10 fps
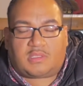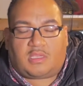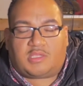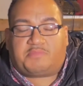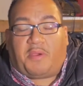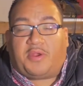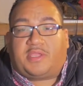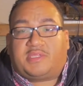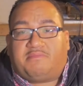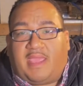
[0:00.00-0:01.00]

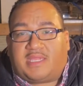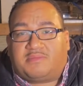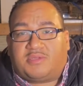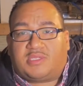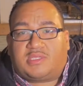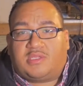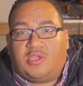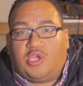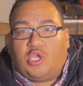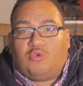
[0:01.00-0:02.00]
Spartacus Maximus
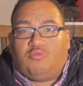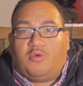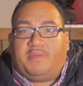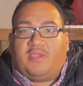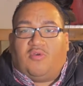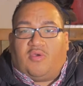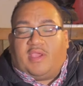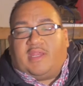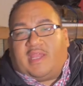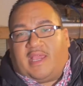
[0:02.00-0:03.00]
will be
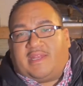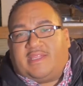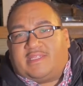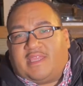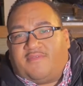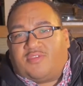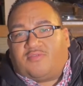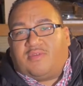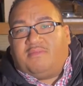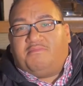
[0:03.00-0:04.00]
going on the
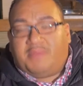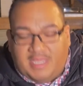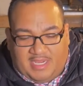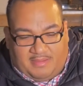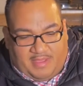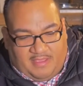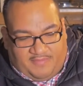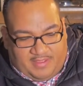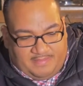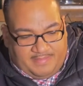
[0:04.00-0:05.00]
7.3 medium
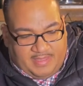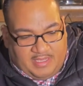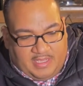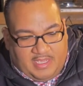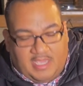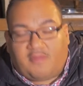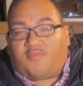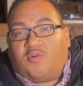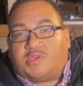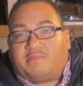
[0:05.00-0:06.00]
heavy. And of
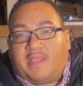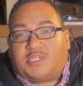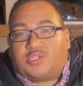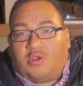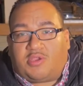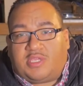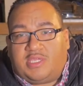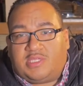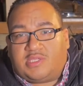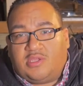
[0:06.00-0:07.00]
course my
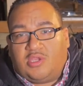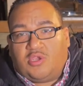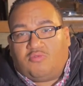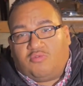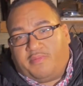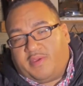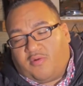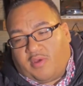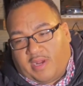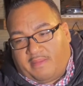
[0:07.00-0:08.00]
Sharkies will be
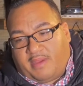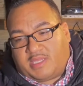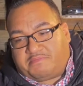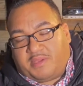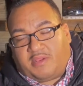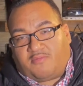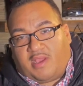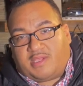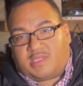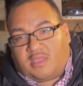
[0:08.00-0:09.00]
going on my spinning
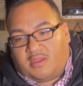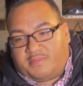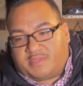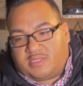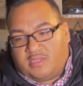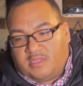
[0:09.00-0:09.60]
rod setups.